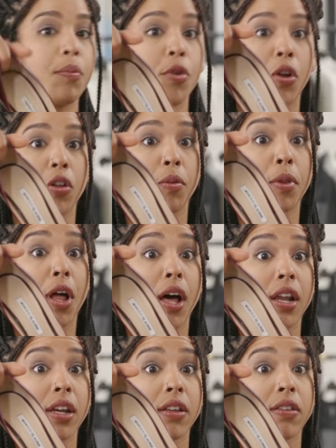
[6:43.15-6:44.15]
Manolo
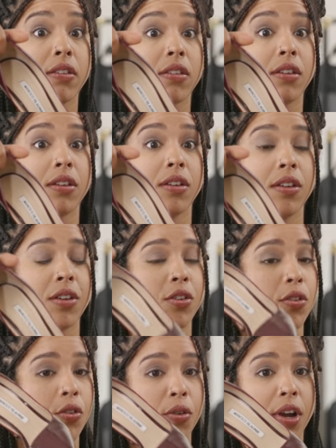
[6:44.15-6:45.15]
Blahniks,
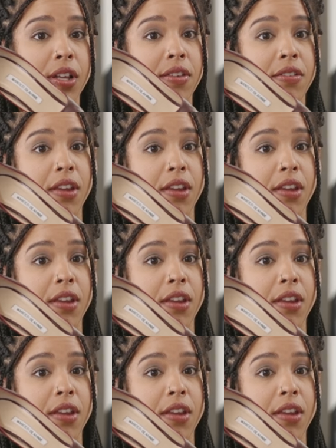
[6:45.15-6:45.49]
great